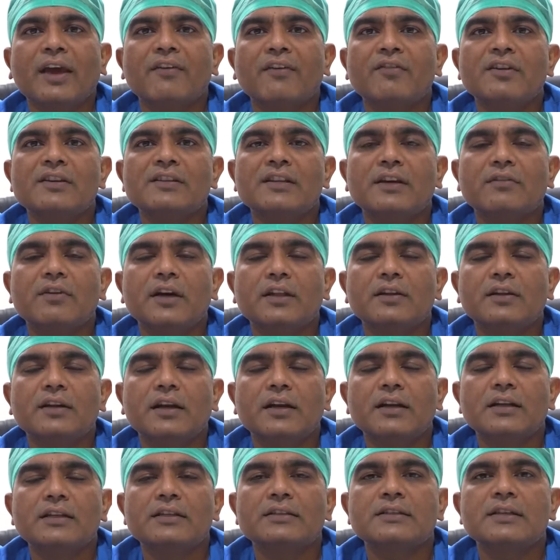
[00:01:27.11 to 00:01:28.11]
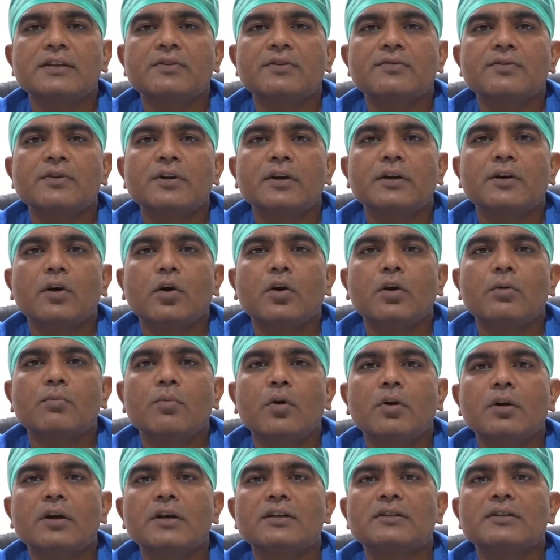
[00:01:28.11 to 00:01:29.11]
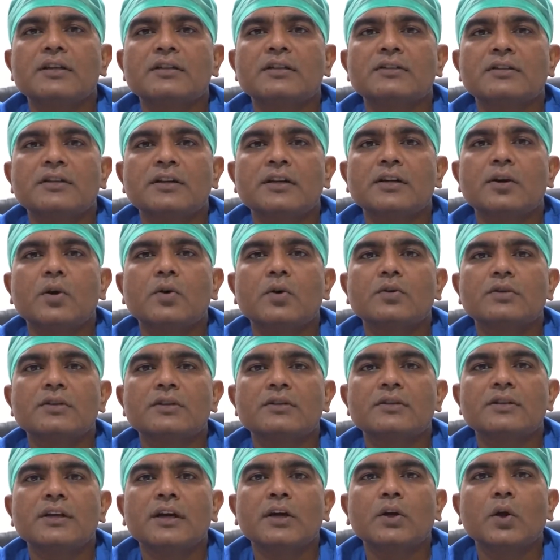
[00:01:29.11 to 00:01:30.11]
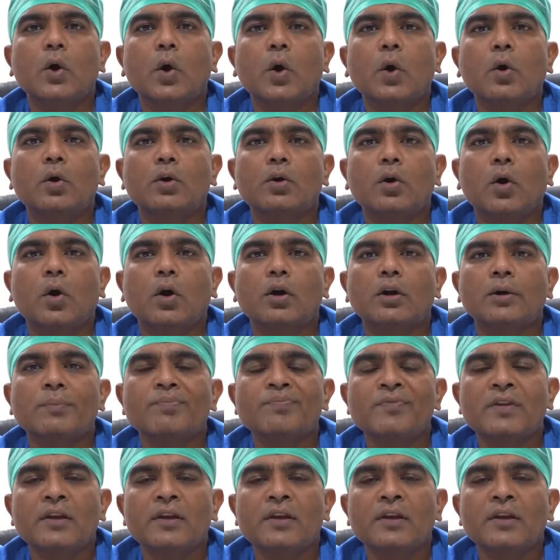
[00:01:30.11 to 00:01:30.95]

whether any severe or moderate sensory loss is there or not.